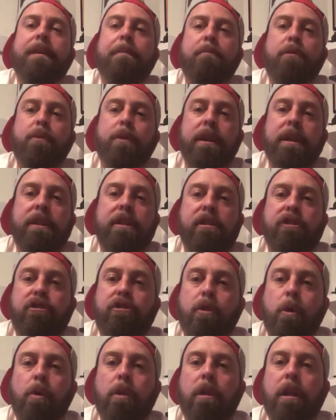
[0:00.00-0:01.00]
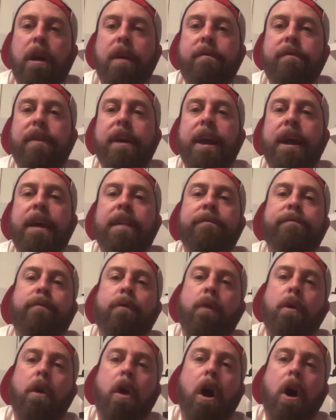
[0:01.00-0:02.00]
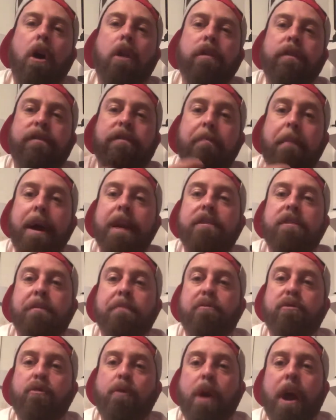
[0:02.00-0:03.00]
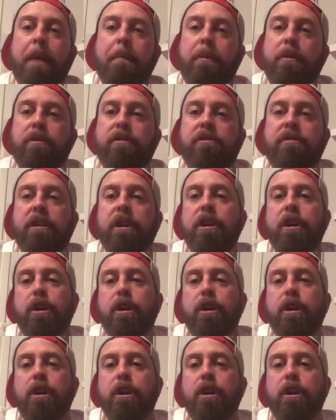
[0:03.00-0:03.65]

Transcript: I'm doing it to show love and for all of my subscribers